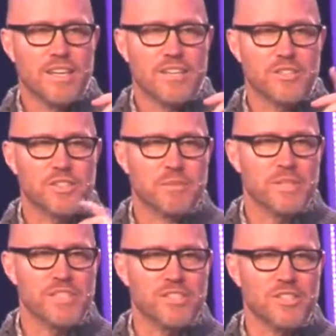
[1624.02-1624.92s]
there's
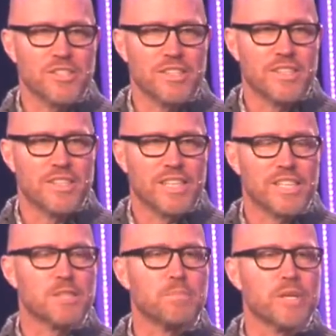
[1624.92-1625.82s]
something to
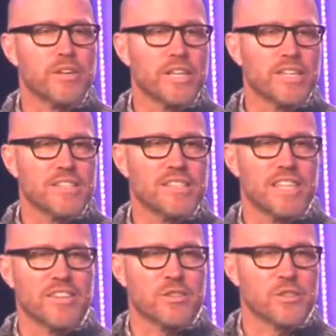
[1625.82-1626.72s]
experience,
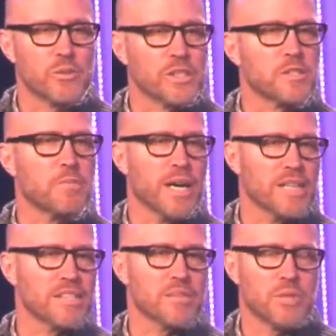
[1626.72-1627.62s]
and there's a
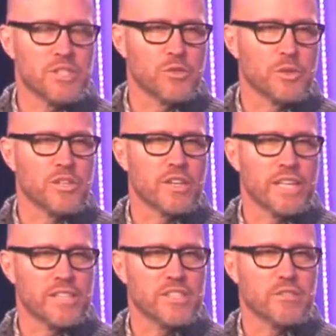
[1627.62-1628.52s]
response that we do with our
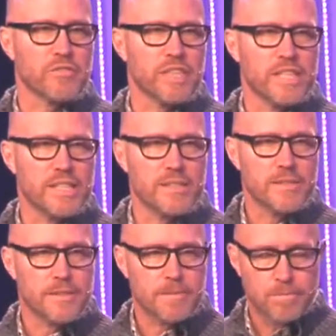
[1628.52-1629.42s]
hands and feet.
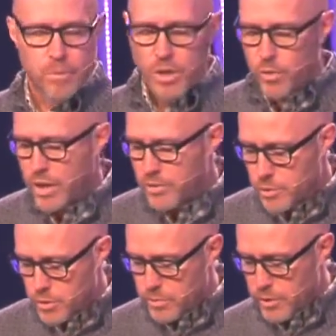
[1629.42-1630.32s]
Around the
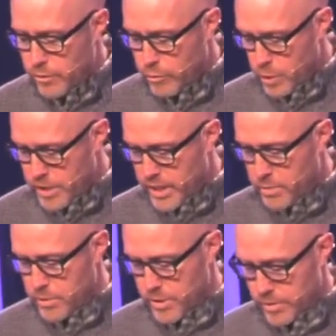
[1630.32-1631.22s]
room, there are four
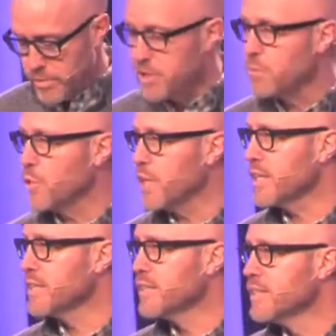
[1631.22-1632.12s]
tables this morning.
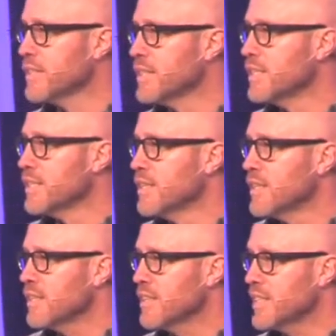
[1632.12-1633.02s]

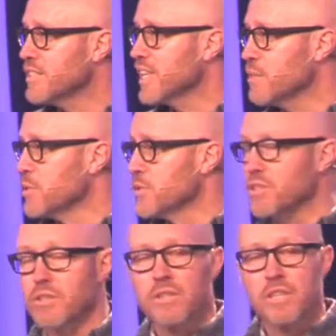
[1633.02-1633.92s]
These tables
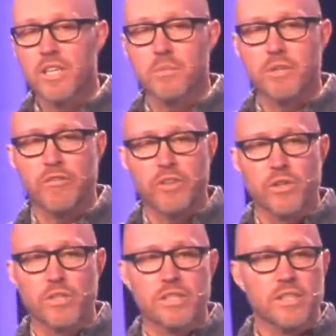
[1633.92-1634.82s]
are going to be filled